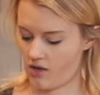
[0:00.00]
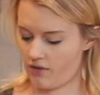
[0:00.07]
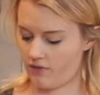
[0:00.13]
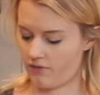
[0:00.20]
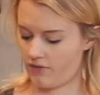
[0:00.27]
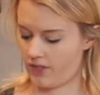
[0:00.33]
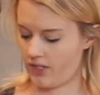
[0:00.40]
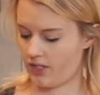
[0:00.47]

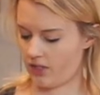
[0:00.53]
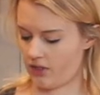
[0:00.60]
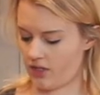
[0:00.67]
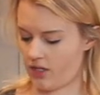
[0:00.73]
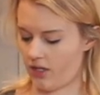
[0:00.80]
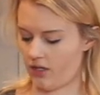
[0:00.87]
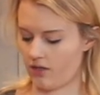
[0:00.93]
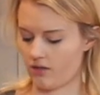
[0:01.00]
of
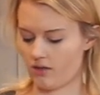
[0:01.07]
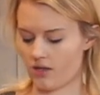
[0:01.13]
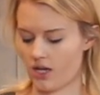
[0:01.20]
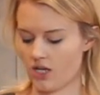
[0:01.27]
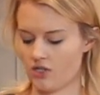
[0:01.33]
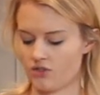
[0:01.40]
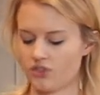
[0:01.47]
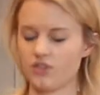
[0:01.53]
vanilla.
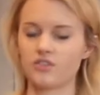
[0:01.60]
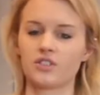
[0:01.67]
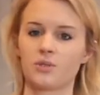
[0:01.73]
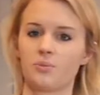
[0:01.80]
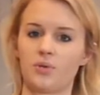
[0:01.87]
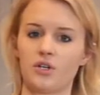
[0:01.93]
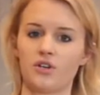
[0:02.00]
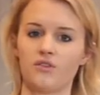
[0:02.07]
I usually use
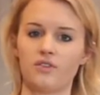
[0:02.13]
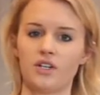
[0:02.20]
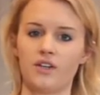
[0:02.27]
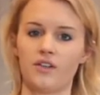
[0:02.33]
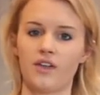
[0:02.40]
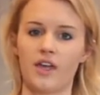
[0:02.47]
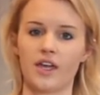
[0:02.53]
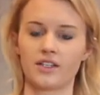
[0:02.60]
the pure
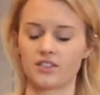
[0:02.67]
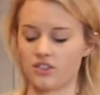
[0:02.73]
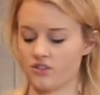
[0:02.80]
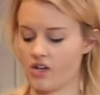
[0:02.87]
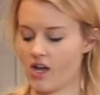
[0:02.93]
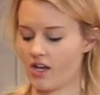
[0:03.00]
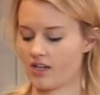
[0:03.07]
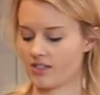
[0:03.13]
vanilla
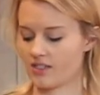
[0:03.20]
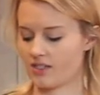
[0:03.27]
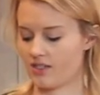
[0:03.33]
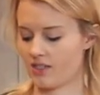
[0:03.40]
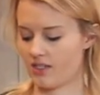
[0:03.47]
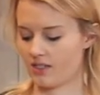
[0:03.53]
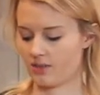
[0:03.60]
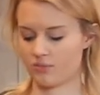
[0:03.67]
extract.
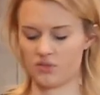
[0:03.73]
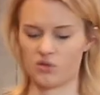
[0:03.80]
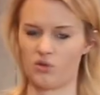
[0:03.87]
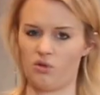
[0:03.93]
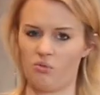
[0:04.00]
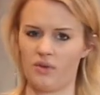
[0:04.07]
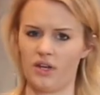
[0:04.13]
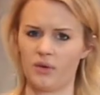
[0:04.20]
This
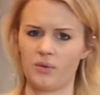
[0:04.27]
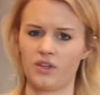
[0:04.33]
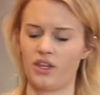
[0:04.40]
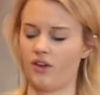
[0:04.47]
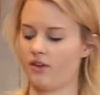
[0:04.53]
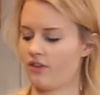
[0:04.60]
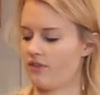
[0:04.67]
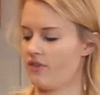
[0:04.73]
McCormick one that
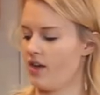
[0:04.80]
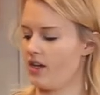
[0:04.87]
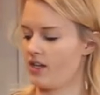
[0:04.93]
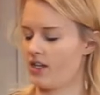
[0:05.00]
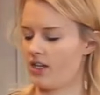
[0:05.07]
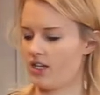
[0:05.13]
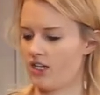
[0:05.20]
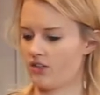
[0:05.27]
you can find
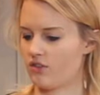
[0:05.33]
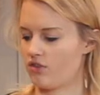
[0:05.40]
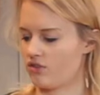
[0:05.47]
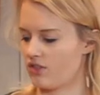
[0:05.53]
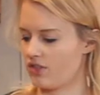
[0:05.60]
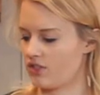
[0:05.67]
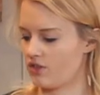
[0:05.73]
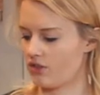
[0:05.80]
at any
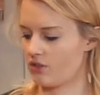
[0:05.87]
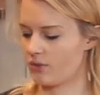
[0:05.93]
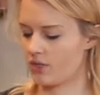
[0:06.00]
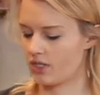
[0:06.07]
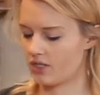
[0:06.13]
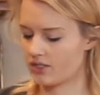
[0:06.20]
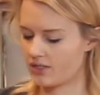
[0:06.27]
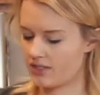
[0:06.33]
grocery store
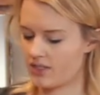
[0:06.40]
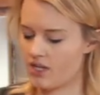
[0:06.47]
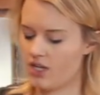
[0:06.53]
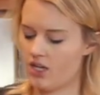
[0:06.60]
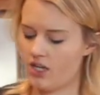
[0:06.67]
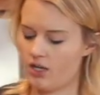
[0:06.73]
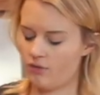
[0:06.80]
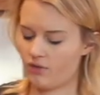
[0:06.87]
works.
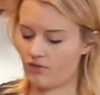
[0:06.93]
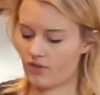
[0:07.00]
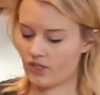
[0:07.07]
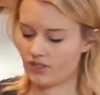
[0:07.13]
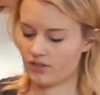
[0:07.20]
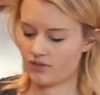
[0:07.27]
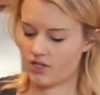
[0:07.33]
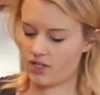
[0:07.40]
We've
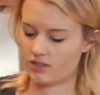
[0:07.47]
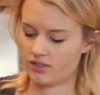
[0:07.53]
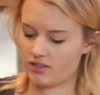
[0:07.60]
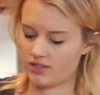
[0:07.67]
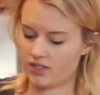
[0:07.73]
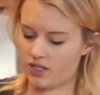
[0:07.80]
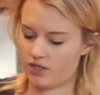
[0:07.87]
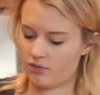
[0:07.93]
also gotten
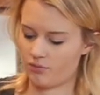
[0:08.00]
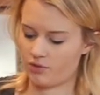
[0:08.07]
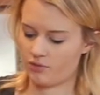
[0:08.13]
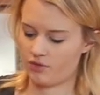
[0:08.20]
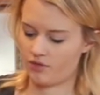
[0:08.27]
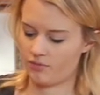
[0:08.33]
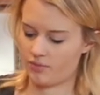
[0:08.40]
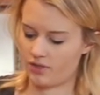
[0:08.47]
some when
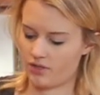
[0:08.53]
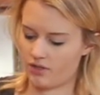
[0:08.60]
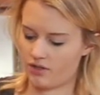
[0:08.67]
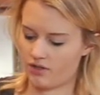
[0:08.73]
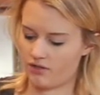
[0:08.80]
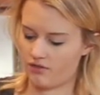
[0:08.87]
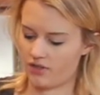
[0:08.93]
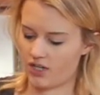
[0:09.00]
we've been
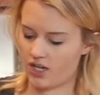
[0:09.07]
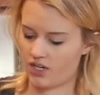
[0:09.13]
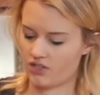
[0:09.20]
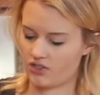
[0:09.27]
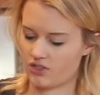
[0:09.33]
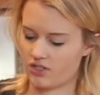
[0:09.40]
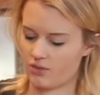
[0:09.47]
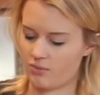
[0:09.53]
on
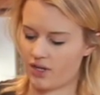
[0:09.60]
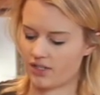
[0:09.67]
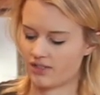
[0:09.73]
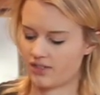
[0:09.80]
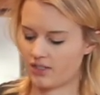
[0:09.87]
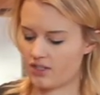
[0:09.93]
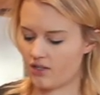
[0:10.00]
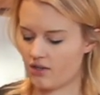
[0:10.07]
vacation in
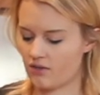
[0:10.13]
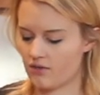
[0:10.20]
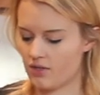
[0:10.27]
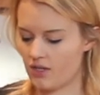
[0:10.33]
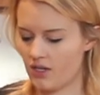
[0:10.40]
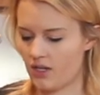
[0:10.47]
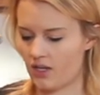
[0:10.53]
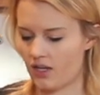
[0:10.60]
Mexico,
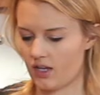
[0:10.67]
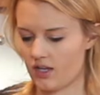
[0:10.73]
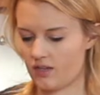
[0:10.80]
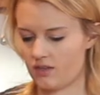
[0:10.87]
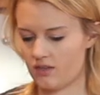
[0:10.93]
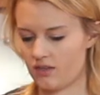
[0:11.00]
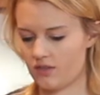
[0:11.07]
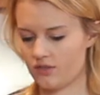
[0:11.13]

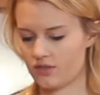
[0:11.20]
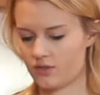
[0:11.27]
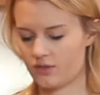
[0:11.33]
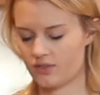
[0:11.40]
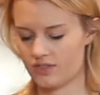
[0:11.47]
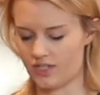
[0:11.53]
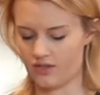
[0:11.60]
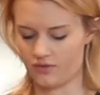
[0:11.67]
and those
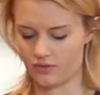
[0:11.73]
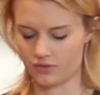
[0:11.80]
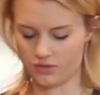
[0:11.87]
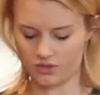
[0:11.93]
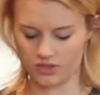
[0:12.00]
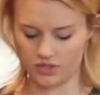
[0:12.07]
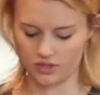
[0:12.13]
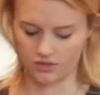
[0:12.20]
always have a
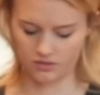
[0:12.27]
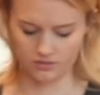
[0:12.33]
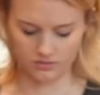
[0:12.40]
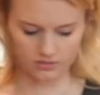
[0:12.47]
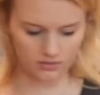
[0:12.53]
really